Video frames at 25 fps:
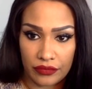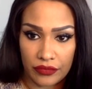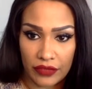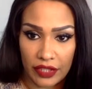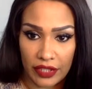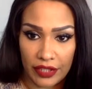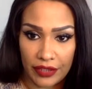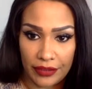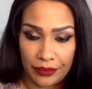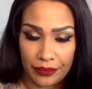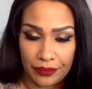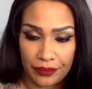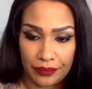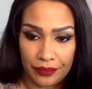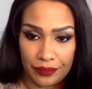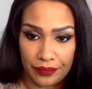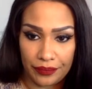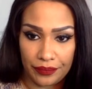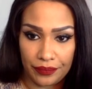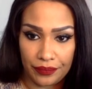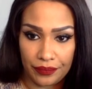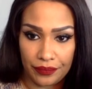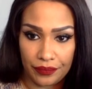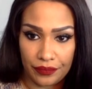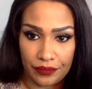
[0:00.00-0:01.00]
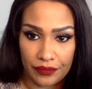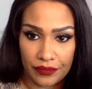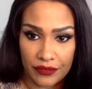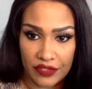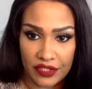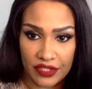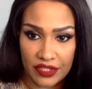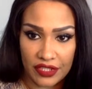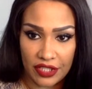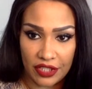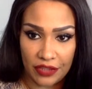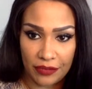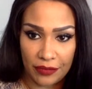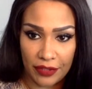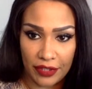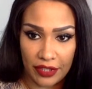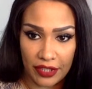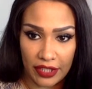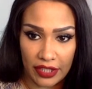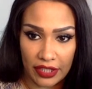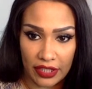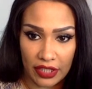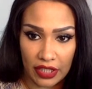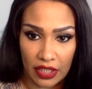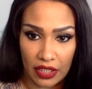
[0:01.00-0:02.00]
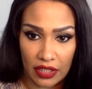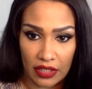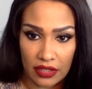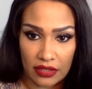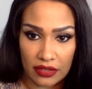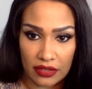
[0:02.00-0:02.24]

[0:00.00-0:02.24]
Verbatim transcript: Okay. Just think about it like that.